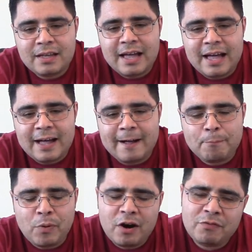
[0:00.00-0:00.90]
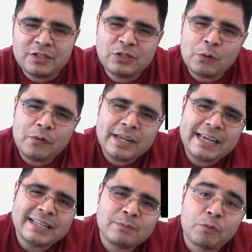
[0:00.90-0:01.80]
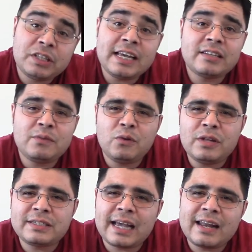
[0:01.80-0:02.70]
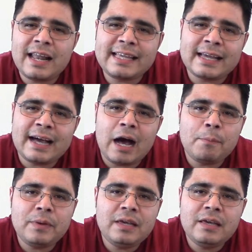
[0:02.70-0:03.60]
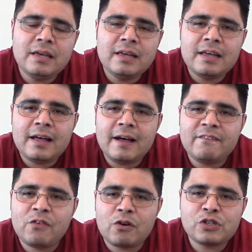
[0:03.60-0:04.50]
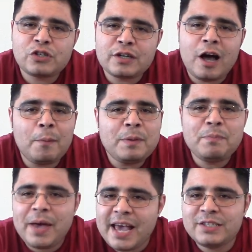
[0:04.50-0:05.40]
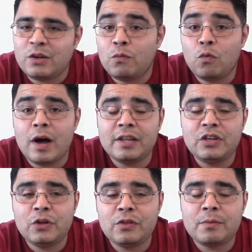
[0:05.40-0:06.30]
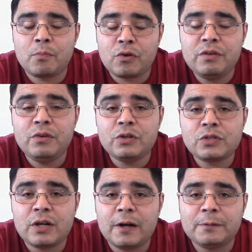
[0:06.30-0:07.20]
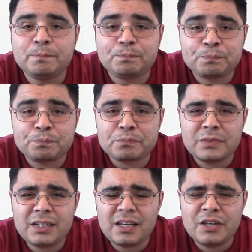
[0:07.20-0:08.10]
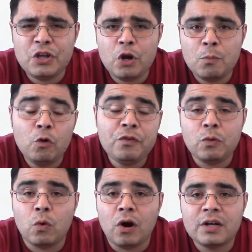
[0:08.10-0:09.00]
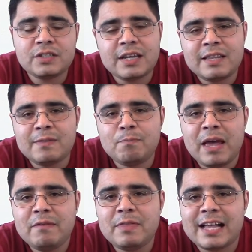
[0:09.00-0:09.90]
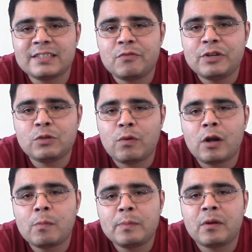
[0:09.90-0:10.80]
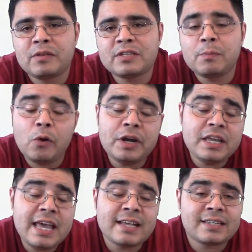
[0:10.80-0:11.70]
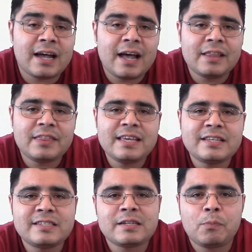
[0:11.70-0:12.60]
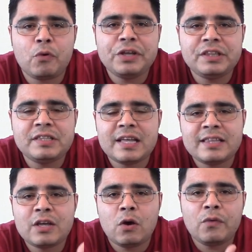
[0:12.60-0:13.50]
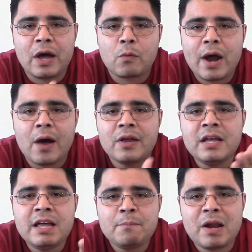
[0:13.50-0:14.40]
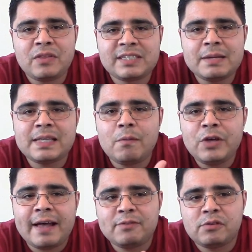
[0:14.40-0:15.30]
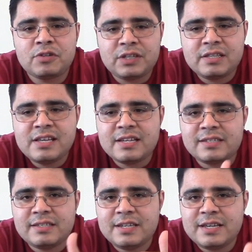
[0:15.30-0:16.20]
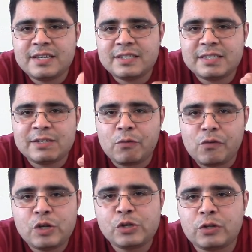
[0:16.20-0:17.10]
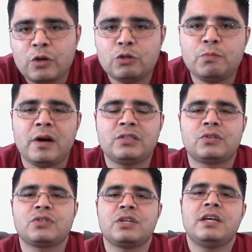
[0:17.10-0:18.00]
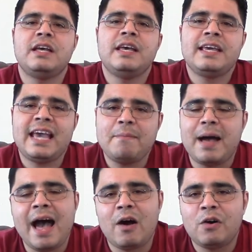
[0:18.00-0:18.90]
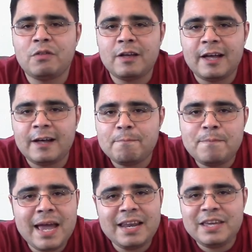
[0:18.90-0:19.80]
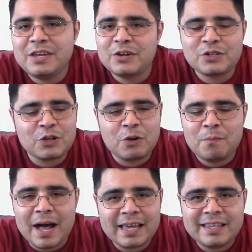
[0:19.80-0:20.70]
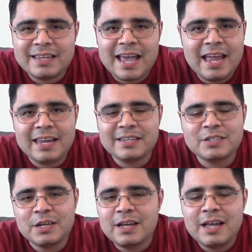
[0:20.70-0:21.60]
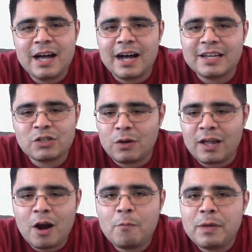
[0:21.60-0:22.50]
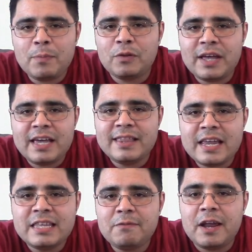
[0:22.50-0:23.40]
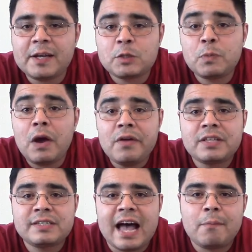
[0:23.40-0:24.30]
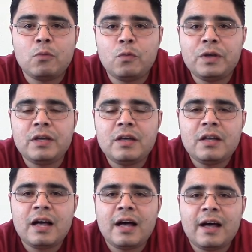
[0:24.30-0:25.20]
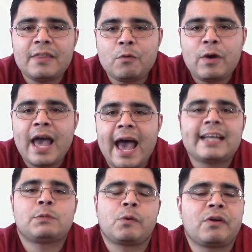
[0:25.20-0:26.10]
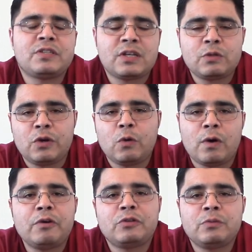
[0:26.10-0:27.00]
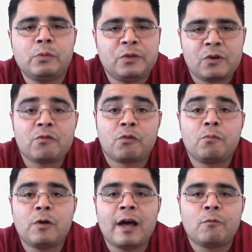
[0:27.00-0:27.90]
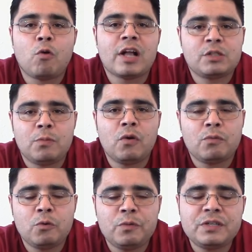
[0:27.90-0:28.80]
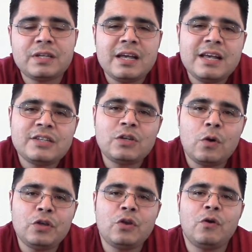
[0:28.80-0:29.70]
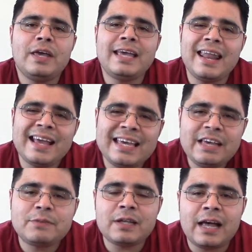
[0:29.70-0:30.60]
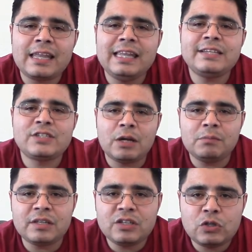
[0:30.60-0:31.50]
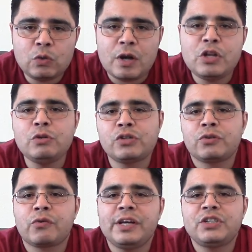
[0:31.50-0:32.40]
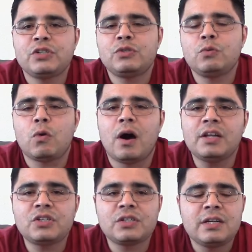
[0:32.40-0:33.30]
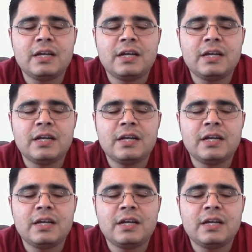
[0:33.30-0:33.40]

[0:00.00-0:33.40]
Uh, part of the story is predictable. It's kind of like a copy uh, version, a copy paste of what you know the previous um, you know movie was, and maybe that's the reason why a lot of people are disappointed. And yes, I think it's disappointing that they go that route, but at the same time, we have to understand this: this the original Ghostbusters came out uh, many years ago, back in the '80s. Uh, so a lot of people they they didn't even experience that movie. Uh, the way I experienced it when I went to the movie theater for, and watched both movies. So, you know, it kind of gives at least something to a new generation to watch.